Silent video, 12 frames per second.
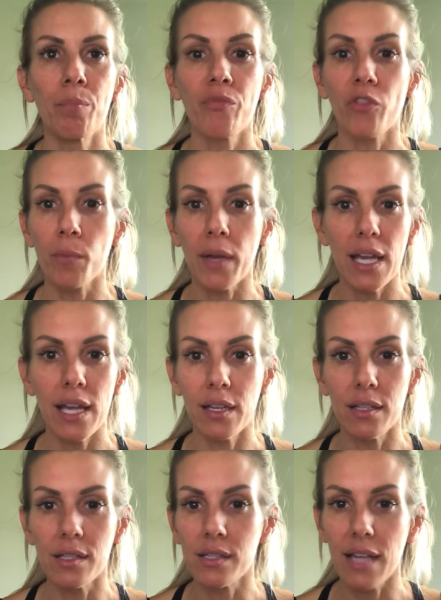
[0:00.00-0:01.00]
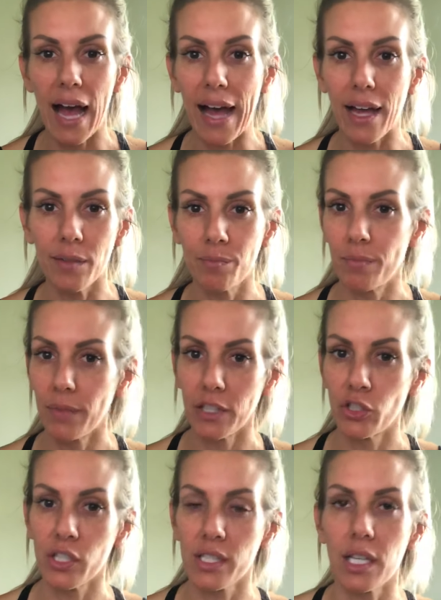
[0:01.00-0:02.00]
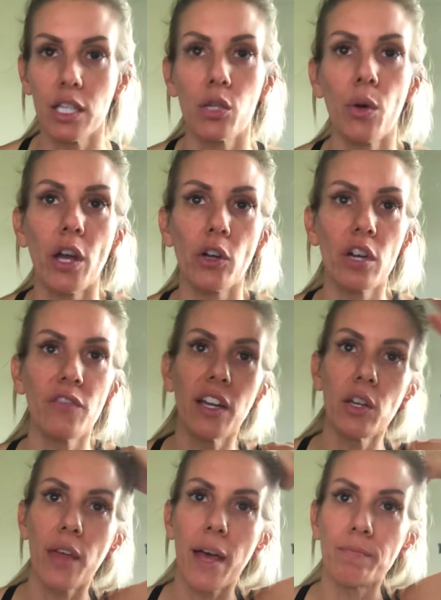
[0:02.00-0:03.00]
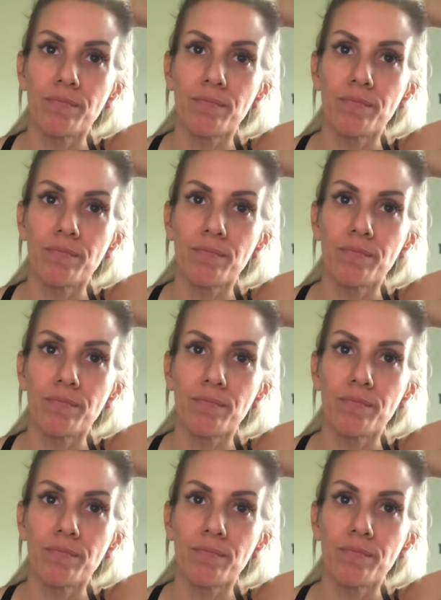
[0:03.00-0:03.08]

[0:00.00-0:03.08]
For me, it is, I just stay too hungry if I do that.